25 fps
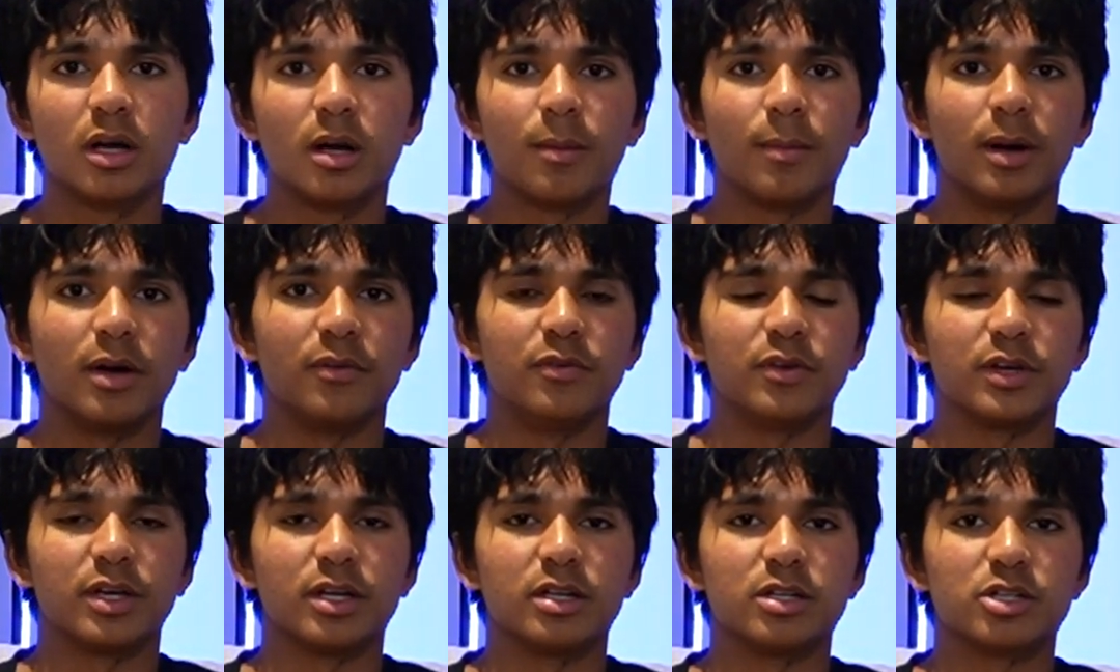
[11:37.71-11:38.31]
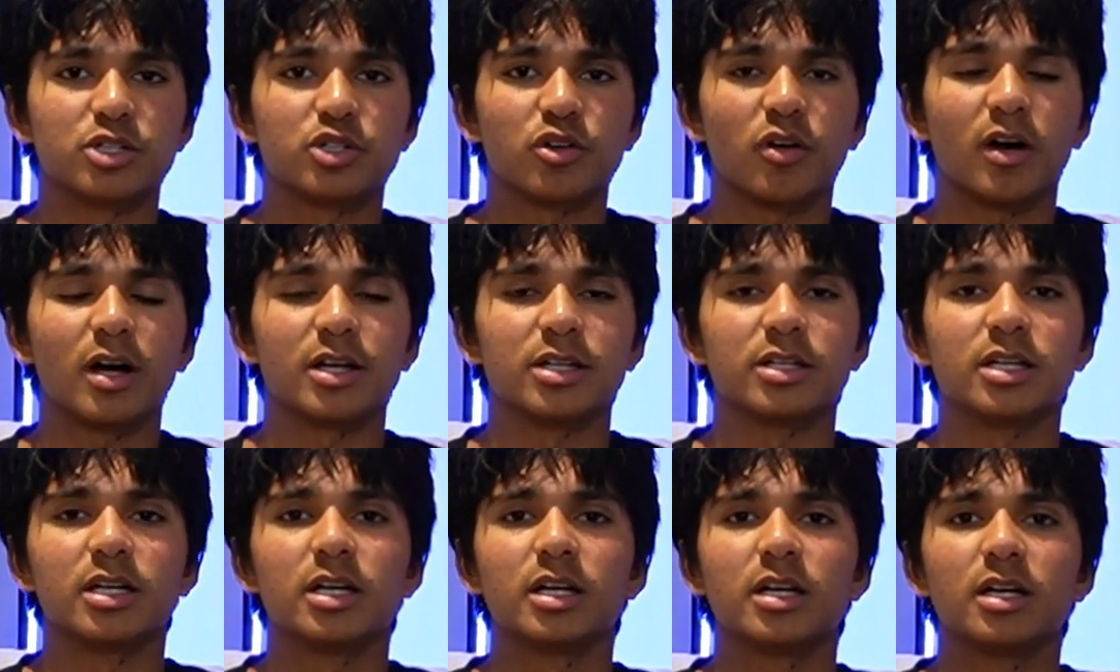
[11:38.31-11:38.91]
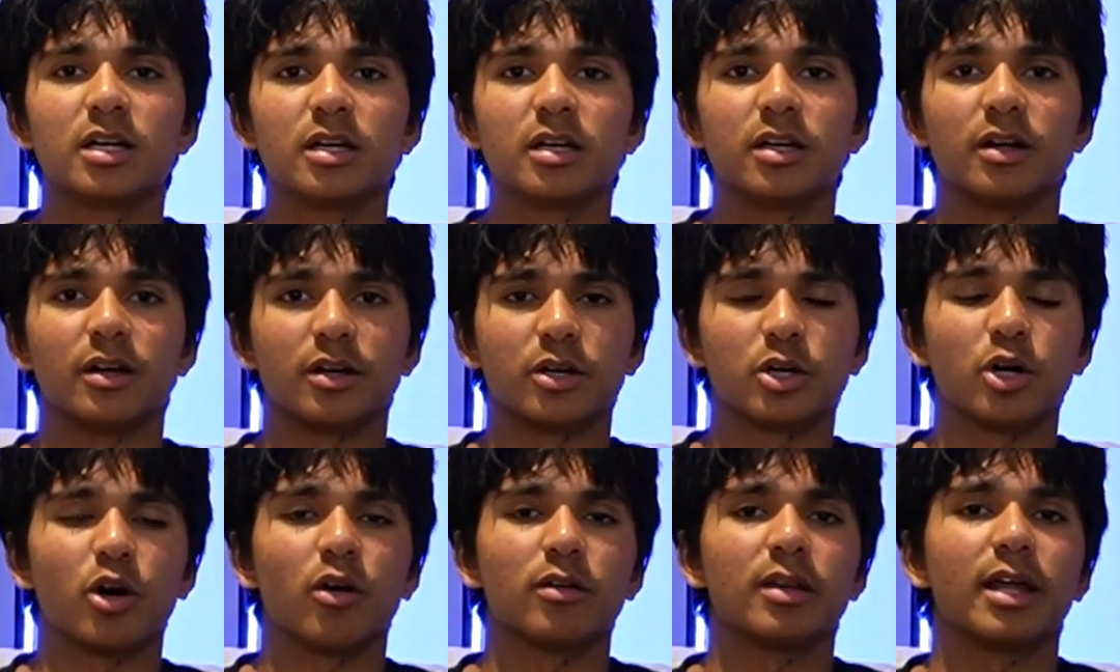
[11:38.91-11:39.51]
But if you can try and, you know,
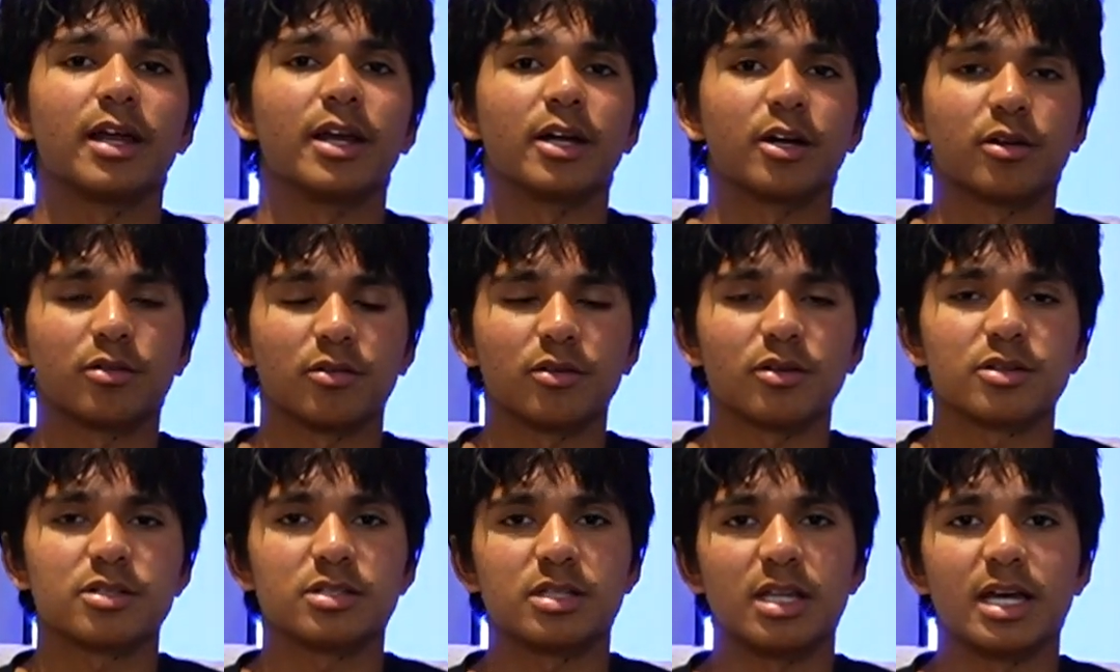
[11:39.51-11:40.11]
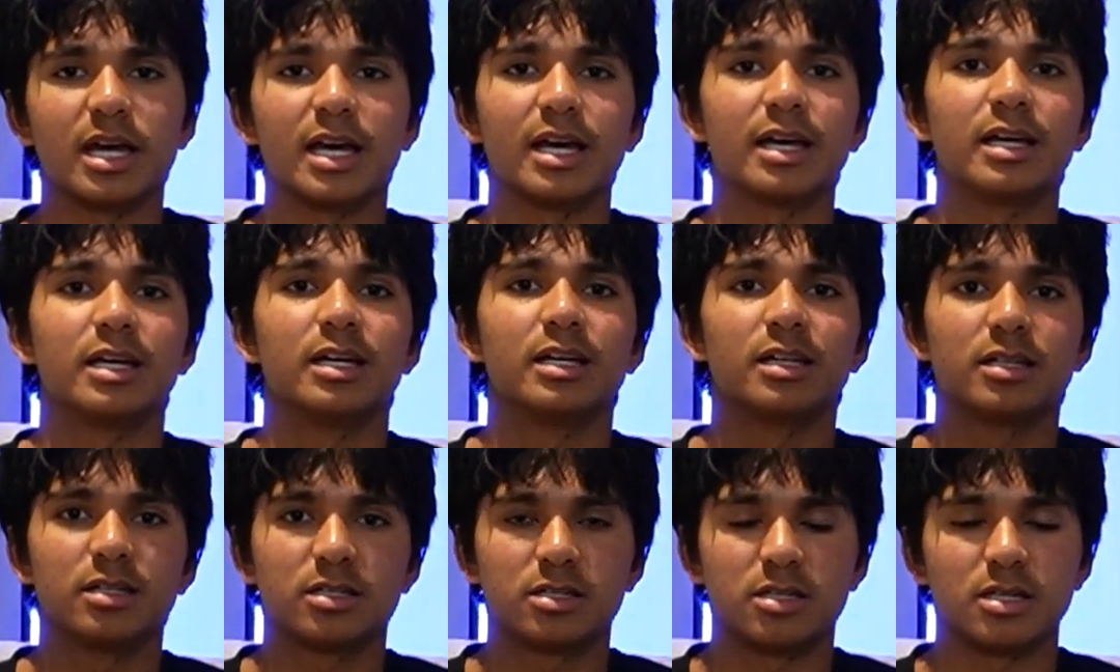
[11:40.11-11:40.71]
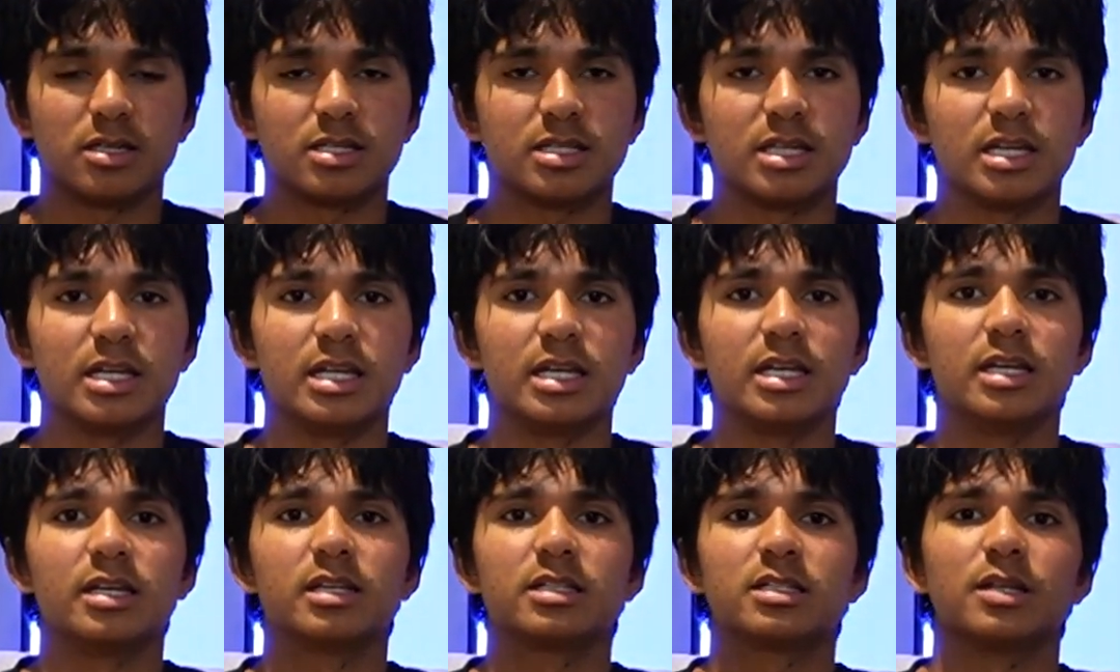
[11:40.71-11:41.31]
call that across there to
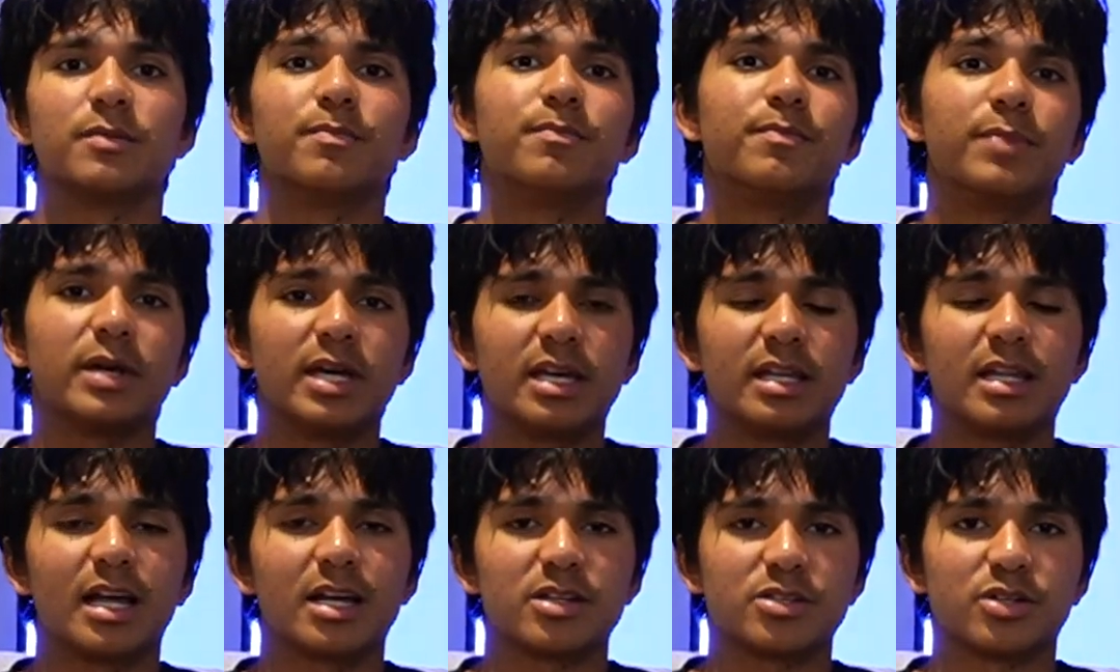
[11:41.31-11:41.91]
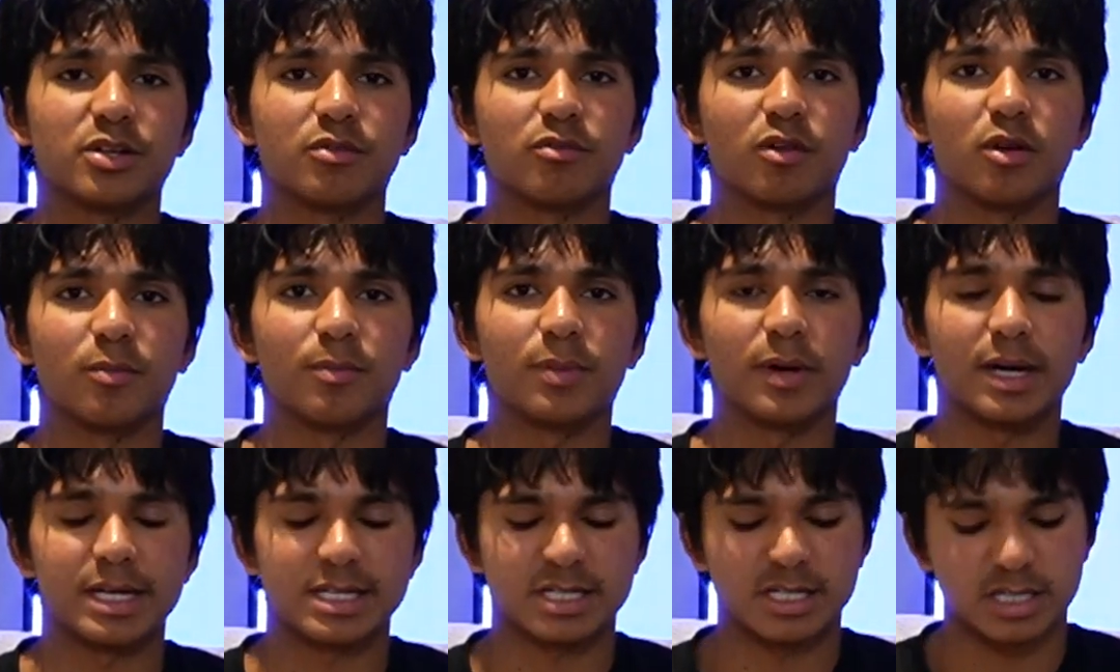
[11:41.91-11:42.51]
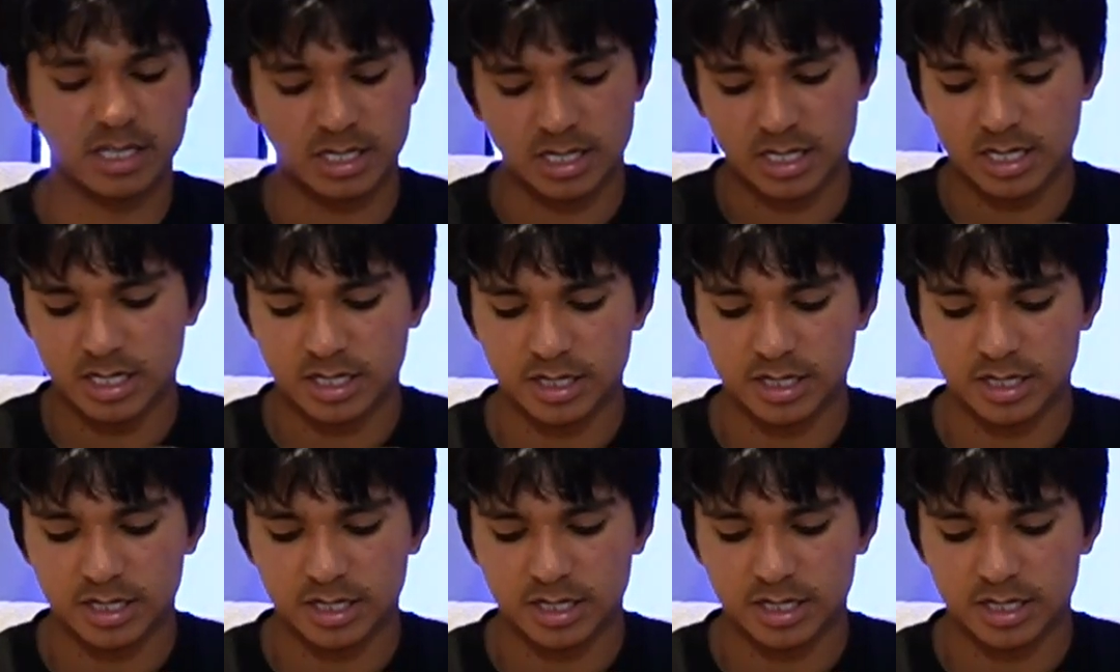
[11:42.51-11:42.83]
City to be that sort of robust,